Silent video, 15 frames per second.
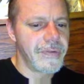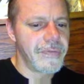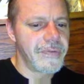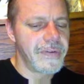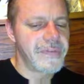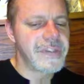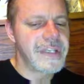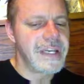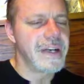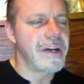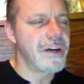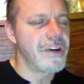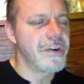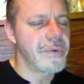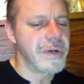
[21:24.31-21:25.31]

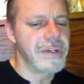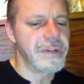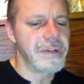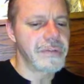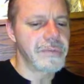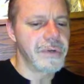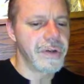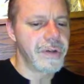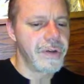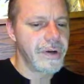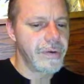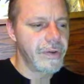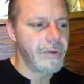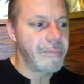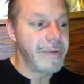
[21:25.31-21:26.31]
1500s is where
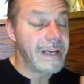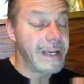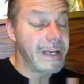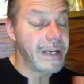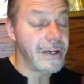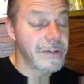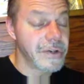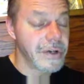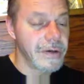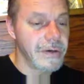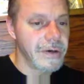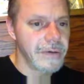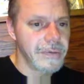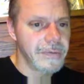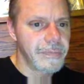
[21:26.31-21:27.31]
their beginnings are.